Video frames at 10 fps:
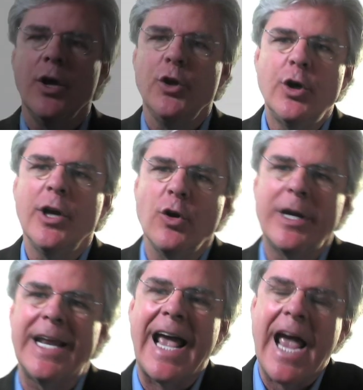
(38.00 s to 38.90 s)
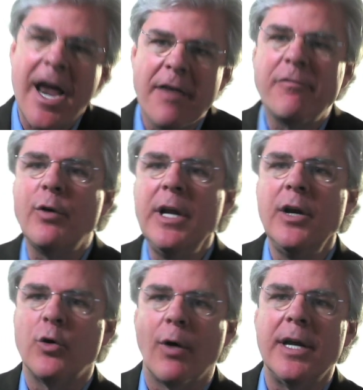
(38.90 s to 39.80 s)
You can look at every
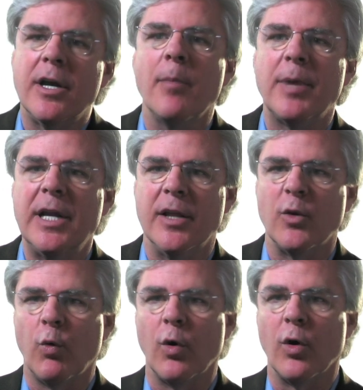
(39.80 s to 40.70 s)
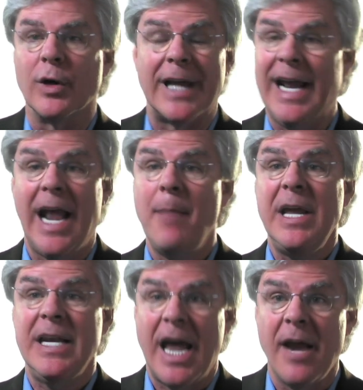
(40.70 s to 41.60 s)
great company in the world, and I
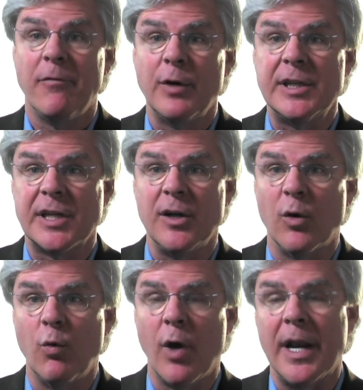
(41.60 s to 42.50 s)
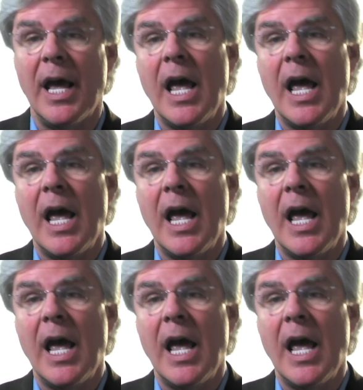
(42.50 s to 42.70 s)
mean every single one.